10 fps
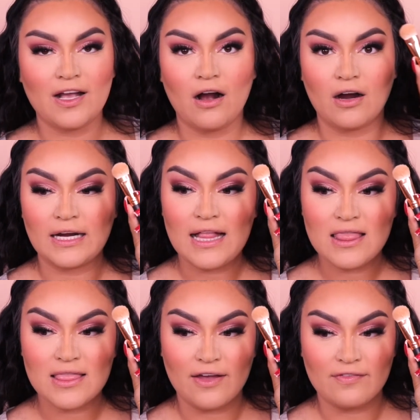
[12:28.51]

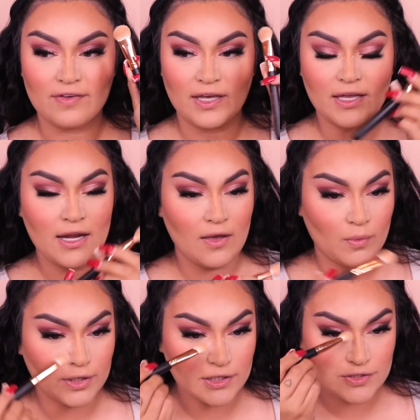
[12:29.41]
R11, and
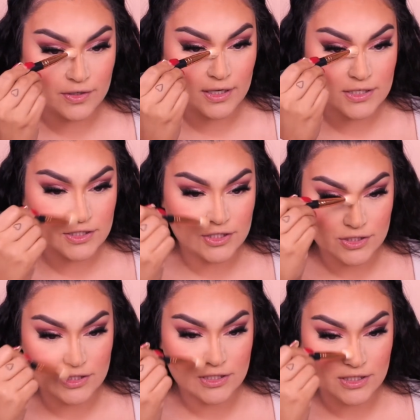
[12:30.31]
we're gonna do, you guys, is
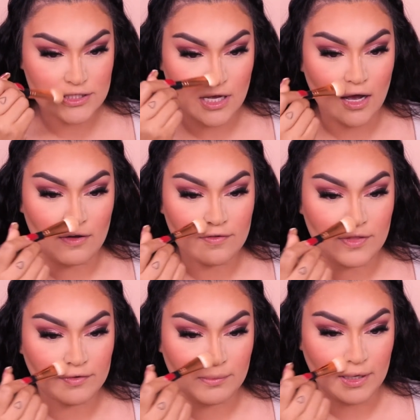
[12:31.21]
just dust off the
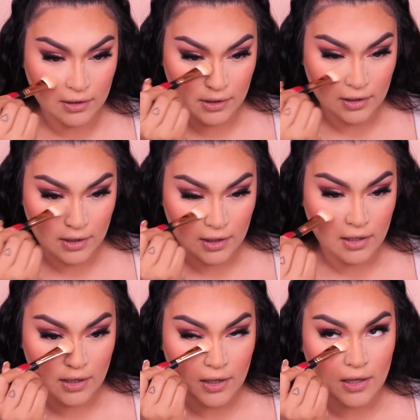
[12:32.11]
remaining
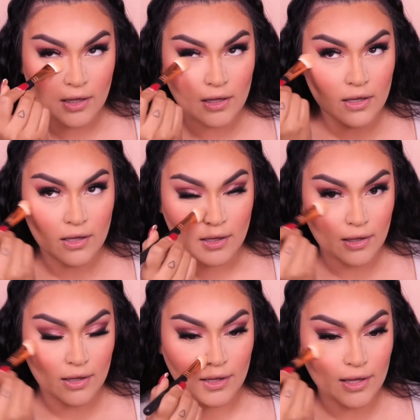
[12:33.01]
powder. And I
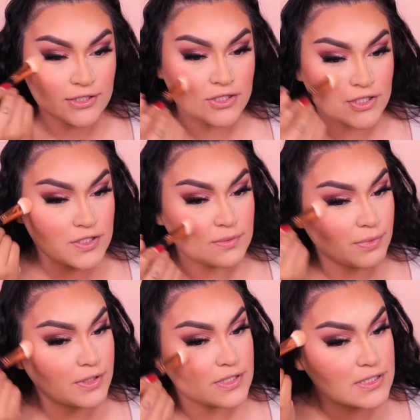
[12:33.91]
kind of like to
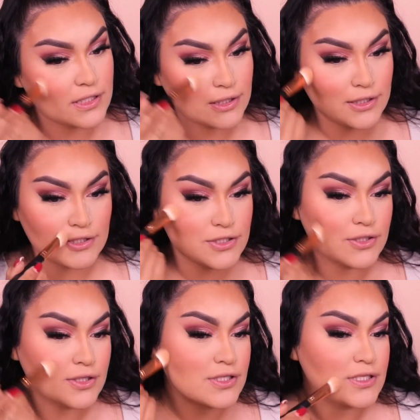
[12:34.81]
disperse it into
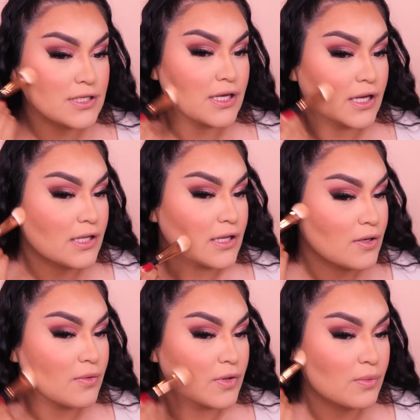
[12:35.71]
the skin
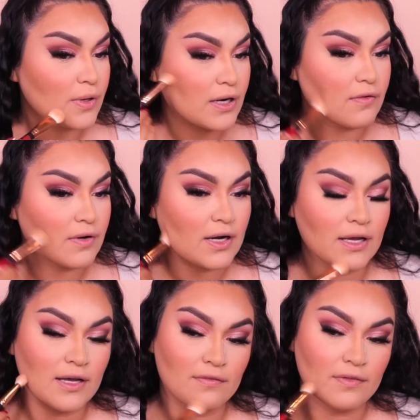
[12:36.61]
with whatever I
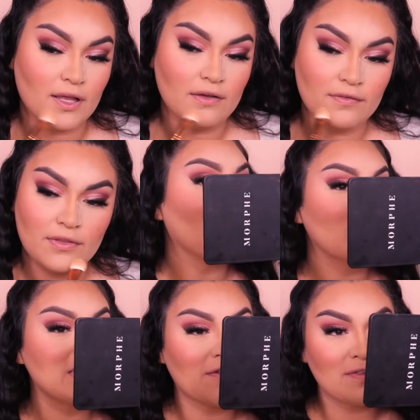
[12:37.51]
have left. I
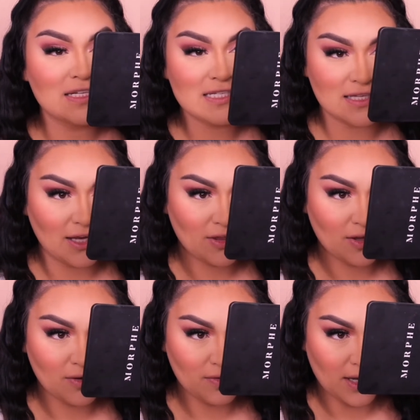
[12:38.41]
would definitely say
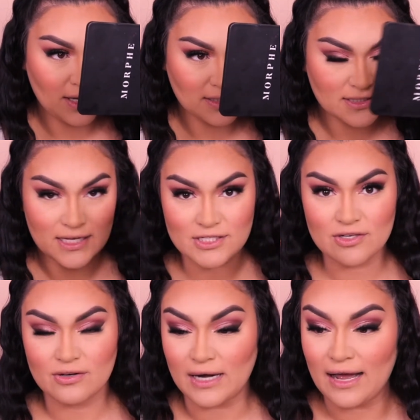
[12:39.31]
though that it does
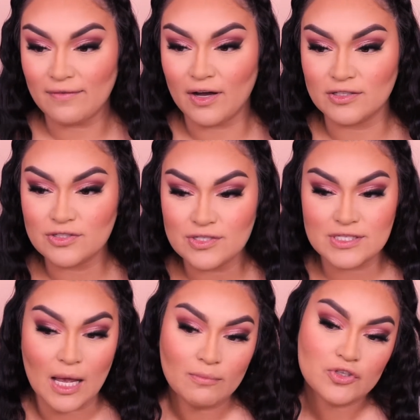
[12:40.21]
grab onto
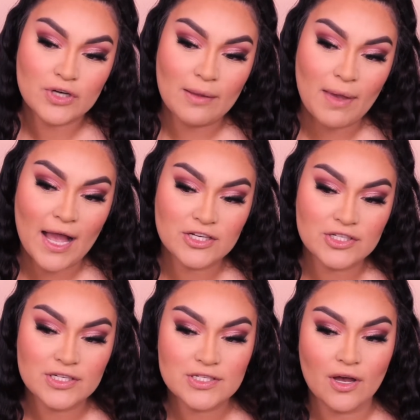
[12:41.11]
some dry
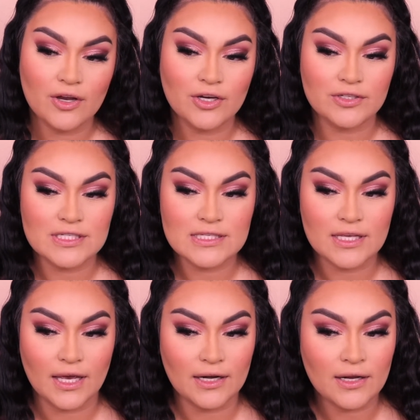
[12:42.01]
patches on your
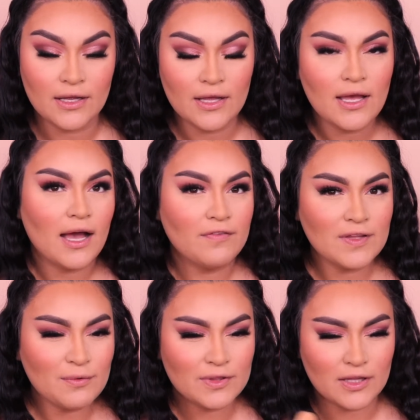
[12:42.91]
skin. I feel
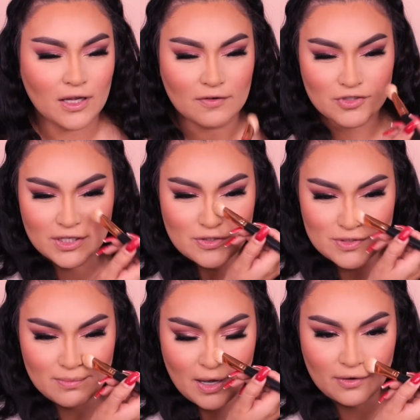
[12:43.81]
like with a lot of
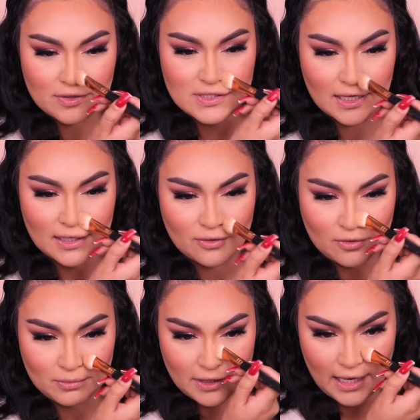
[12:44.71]
translucent powders that can
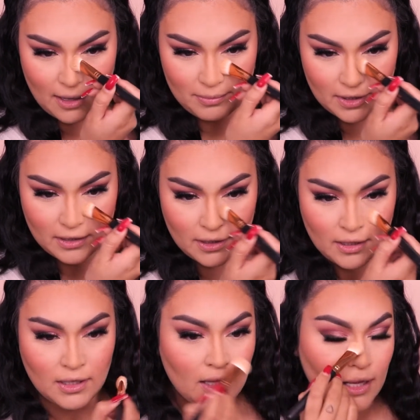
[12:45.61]
normally happen.
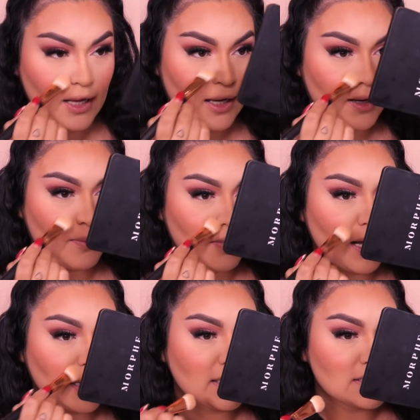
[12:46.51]
I
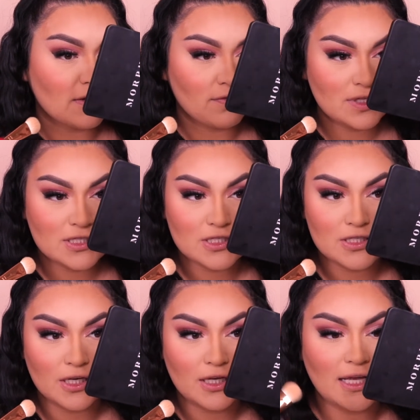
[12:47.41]
can definitely
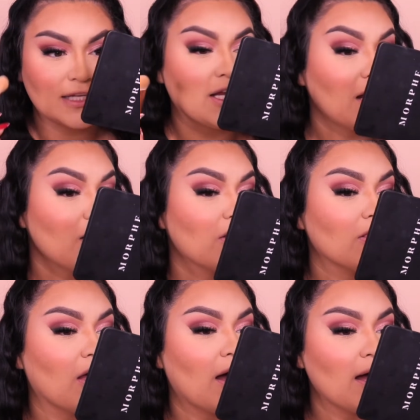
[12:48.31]
see, like, not a
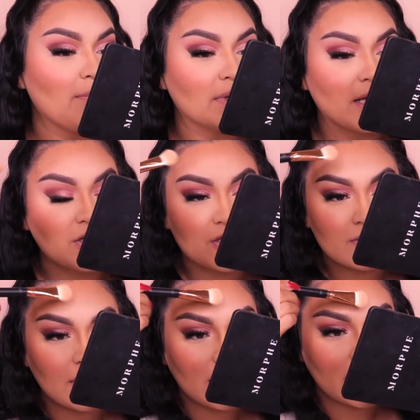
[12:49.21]
lot, but like just
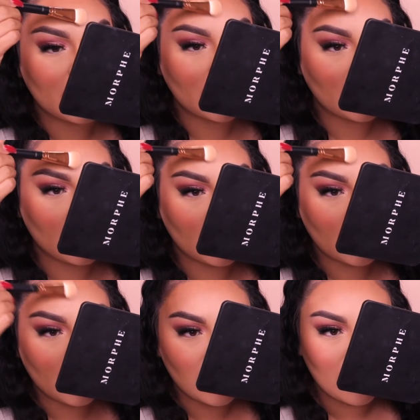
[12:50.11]
right here,
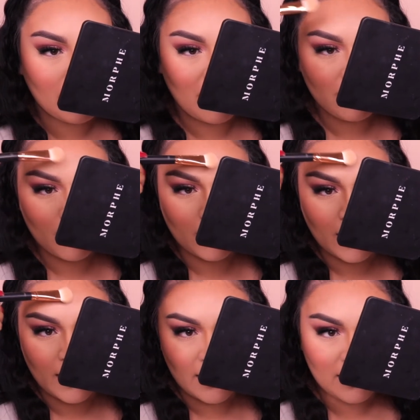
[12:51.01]
my
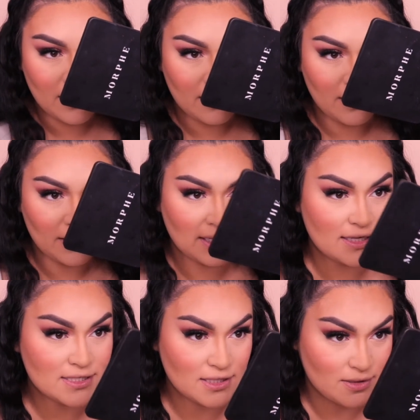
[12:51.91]
forehead, I
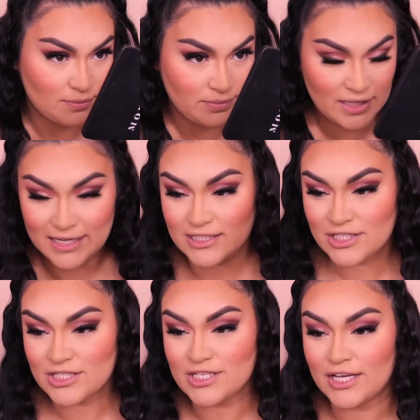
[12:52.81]
guess a
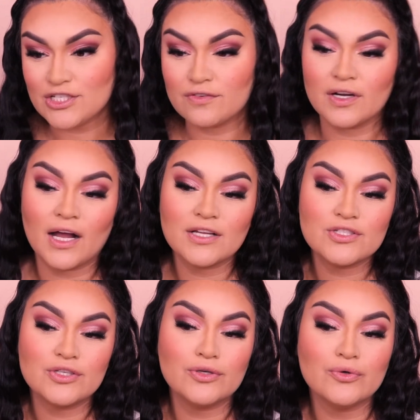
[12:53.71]
BITCH forgot
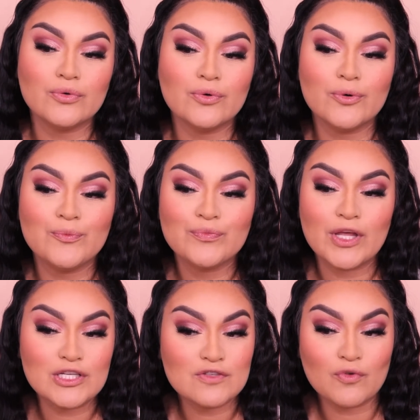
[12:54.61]
to
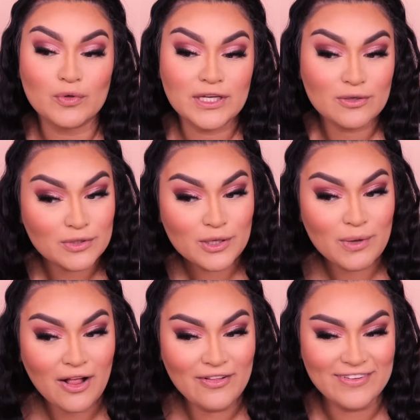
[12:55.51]
exfoliate really well.